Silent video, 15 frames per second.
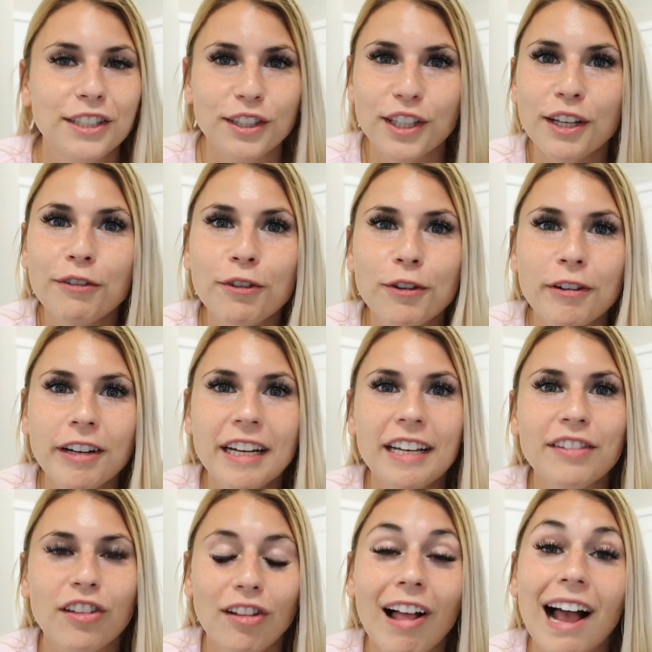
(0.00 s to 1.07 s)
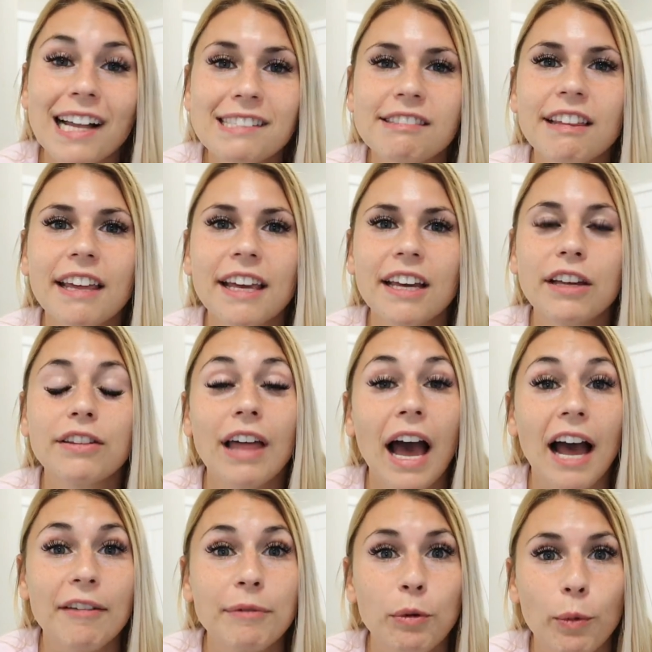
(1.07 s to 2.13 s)
delivery, the last thing
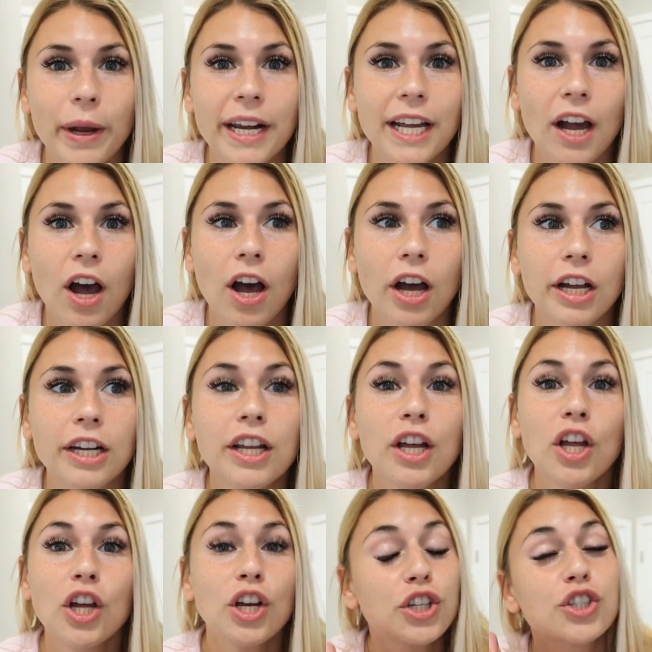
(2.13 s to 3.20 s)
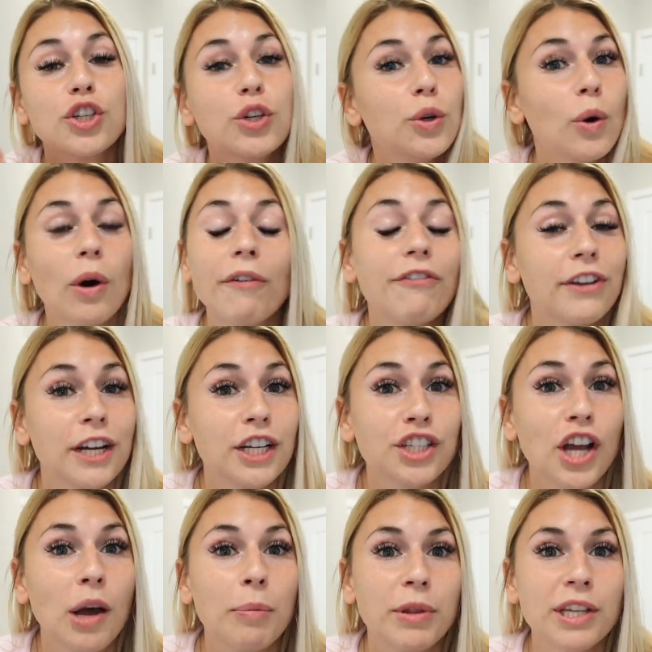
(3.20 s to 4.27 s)
that I've been waiting on to
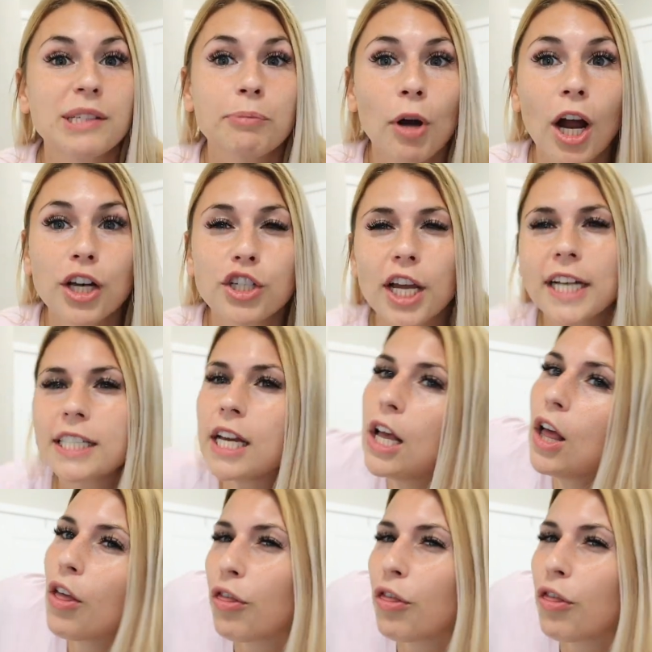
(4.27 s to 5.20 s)
finish up this project.